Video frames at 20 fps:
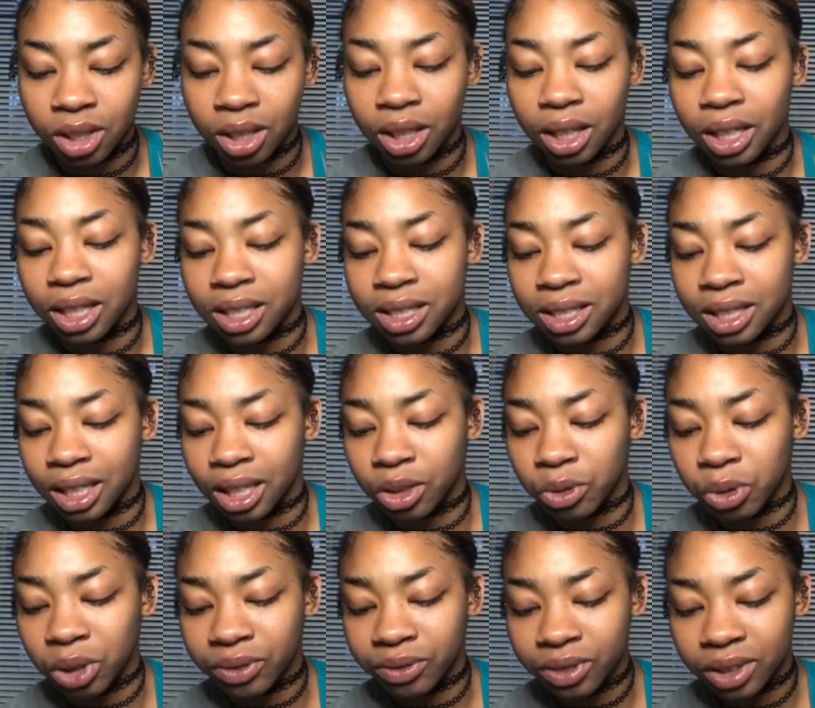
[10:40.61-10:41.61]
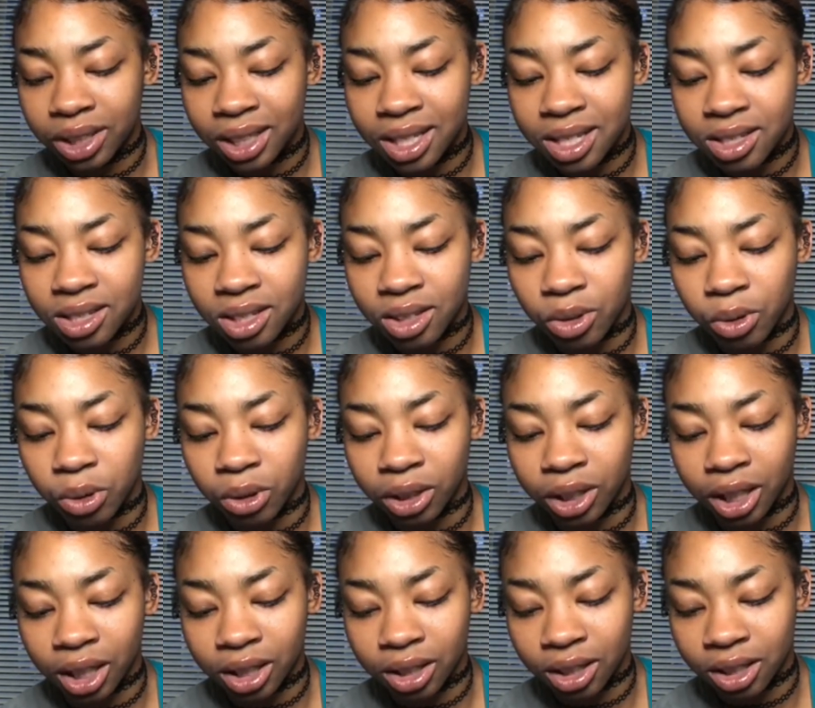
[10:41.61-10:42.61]
It is the equivalent
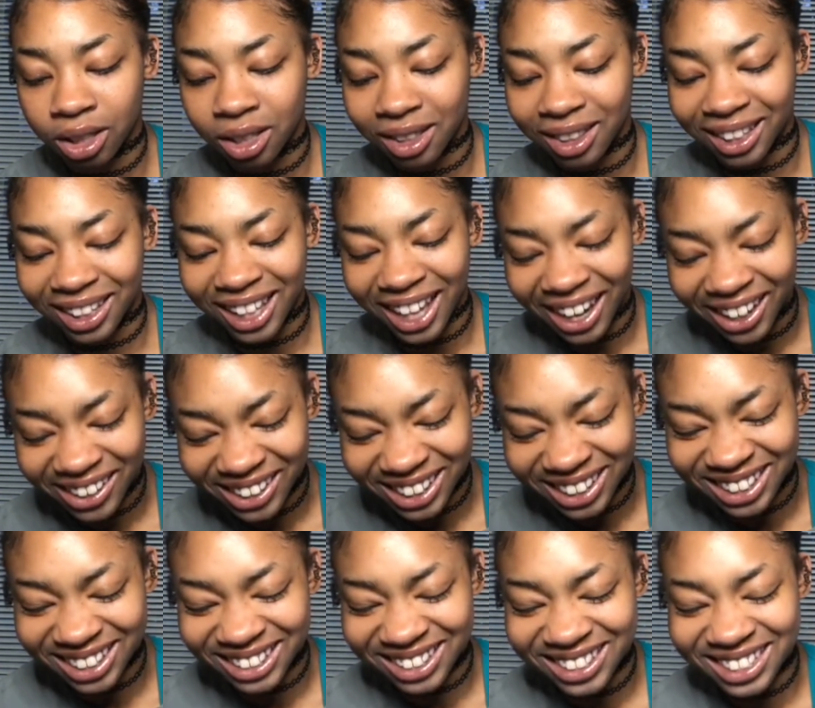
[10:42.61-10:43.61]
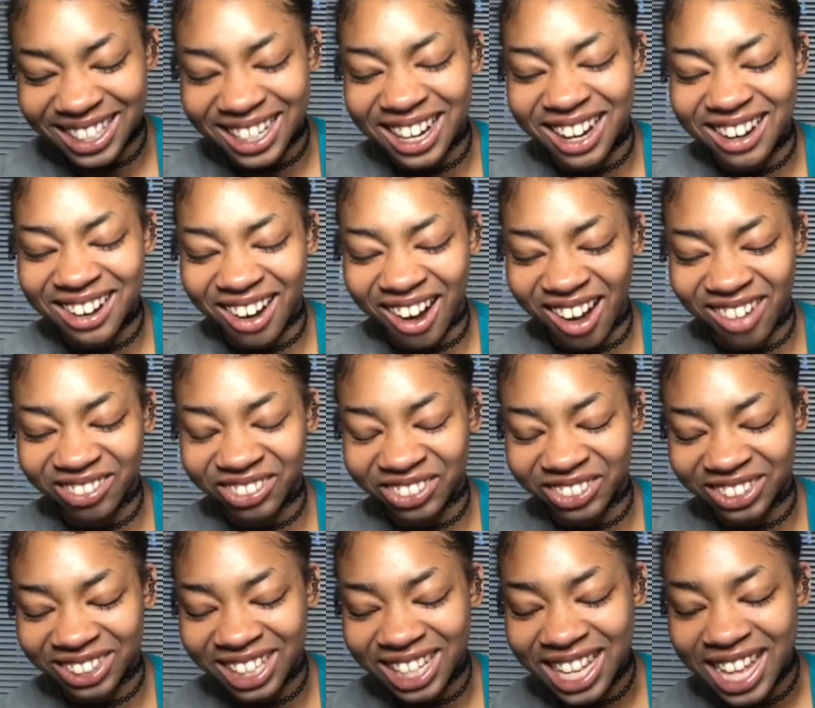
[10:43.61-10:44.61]
to the characters in a
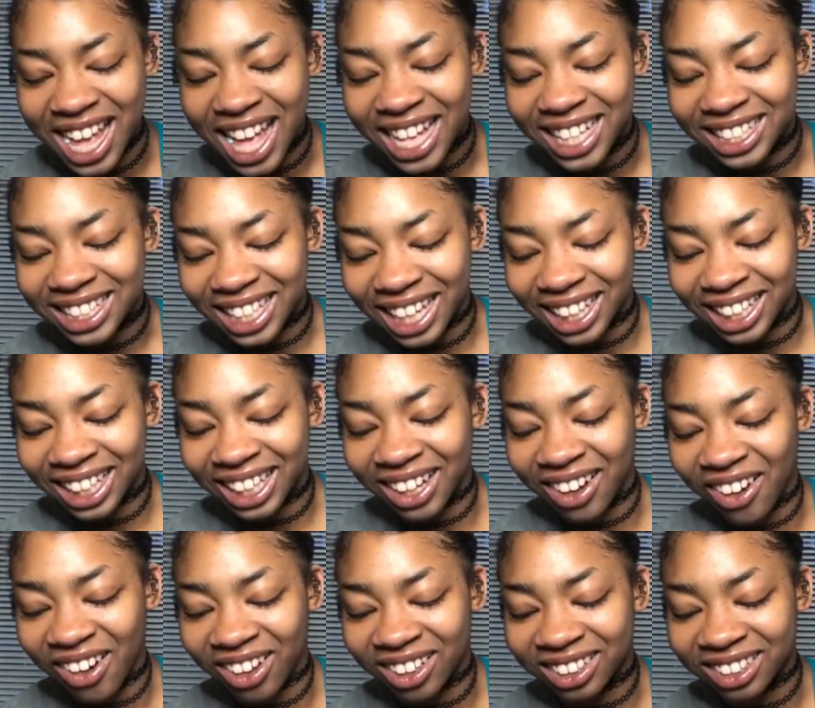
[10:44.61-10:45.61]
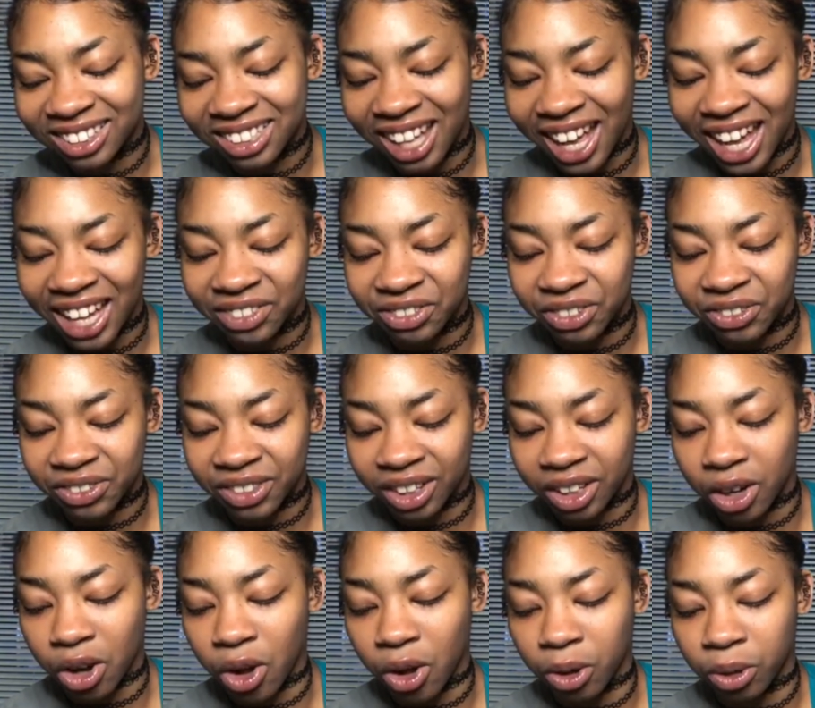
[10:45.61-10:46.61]
novel taking on a life of
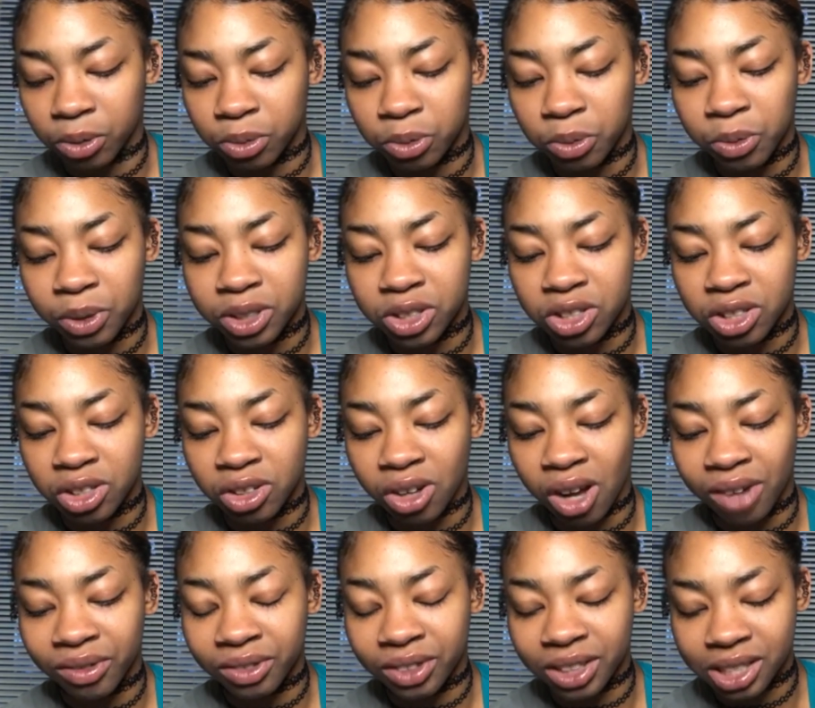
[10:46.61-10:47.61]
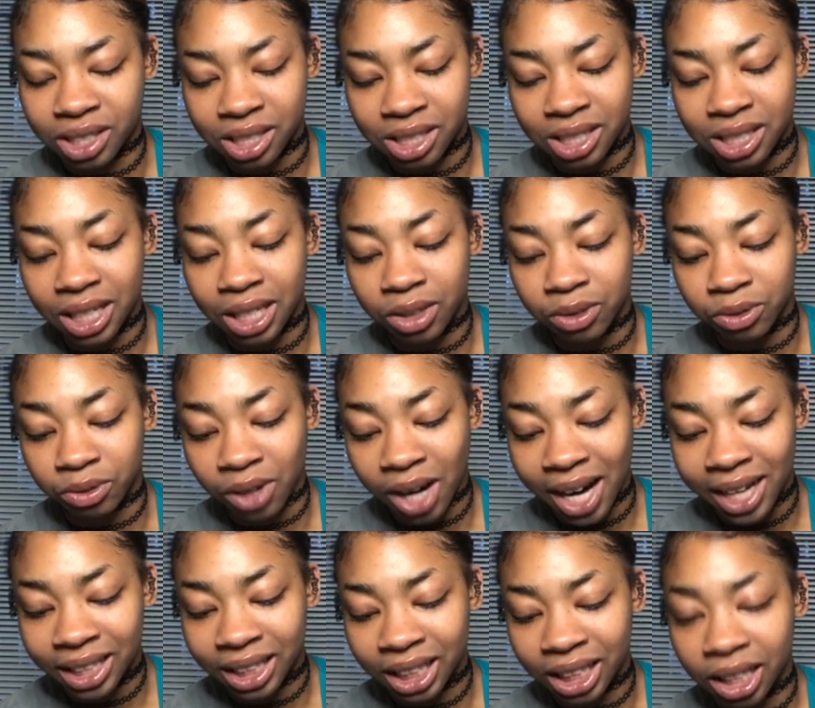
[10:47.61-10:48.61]
their own, which the novelist in
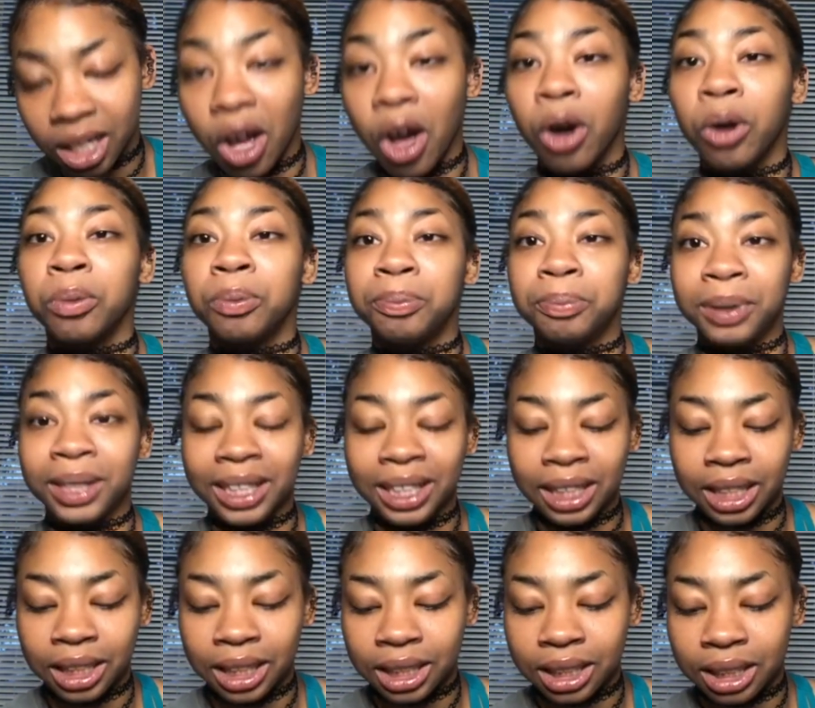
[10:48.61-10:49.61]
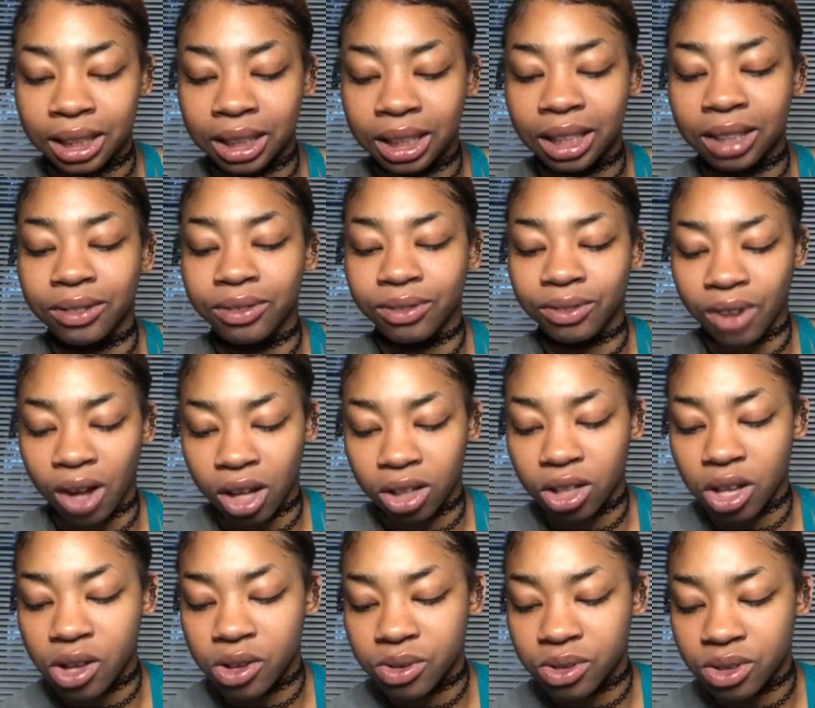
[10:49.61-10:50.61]
writing obediently
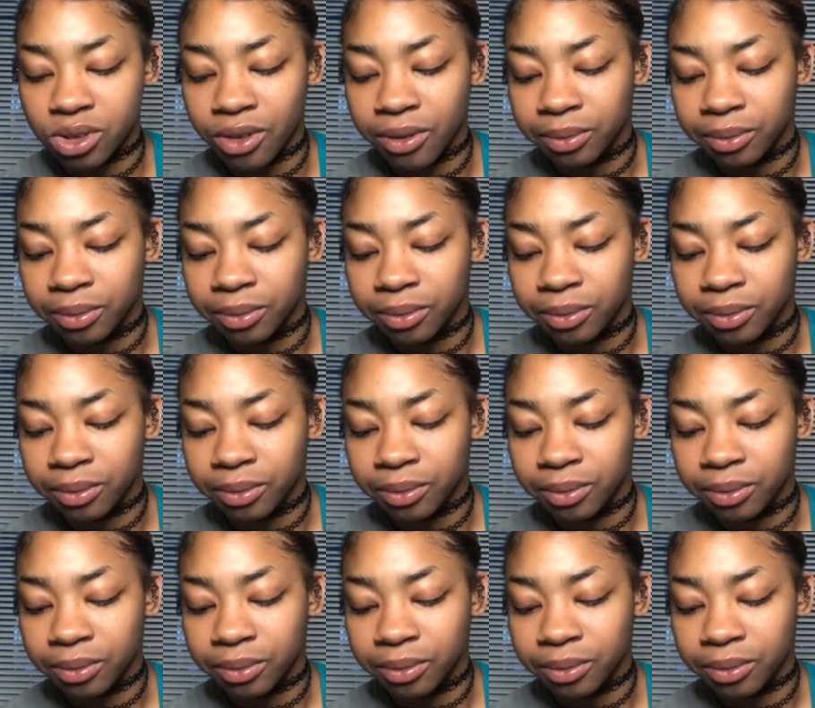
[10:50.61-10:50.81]
follows.